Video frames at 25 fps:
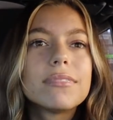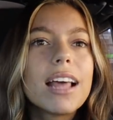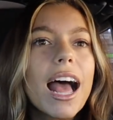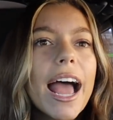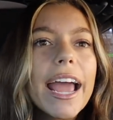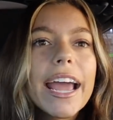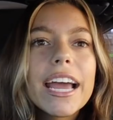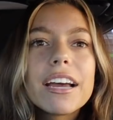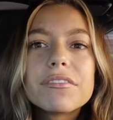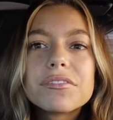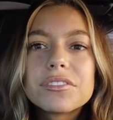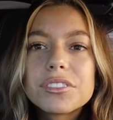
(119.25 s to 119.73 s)

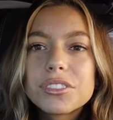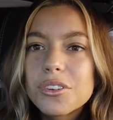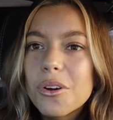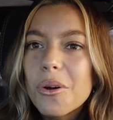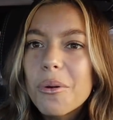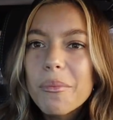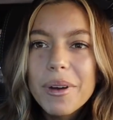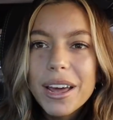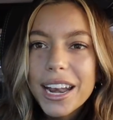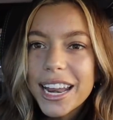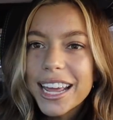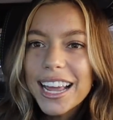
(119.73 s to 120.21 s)
I have
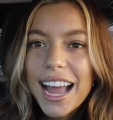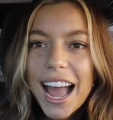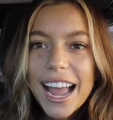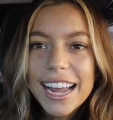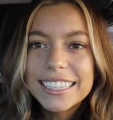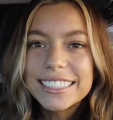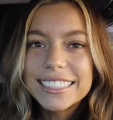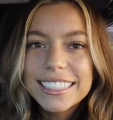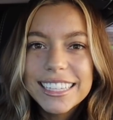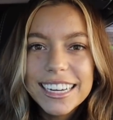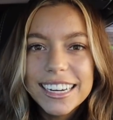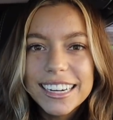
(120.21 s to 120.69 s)
so many
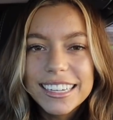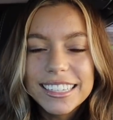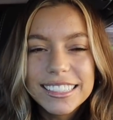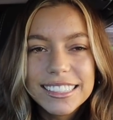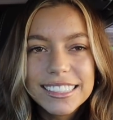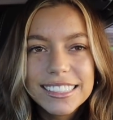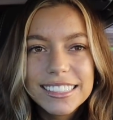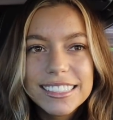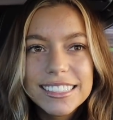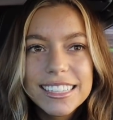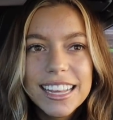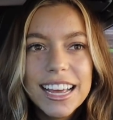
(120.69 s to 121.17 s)

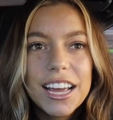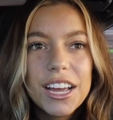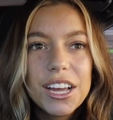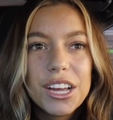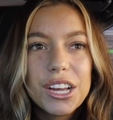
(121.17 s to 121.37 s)
ideas.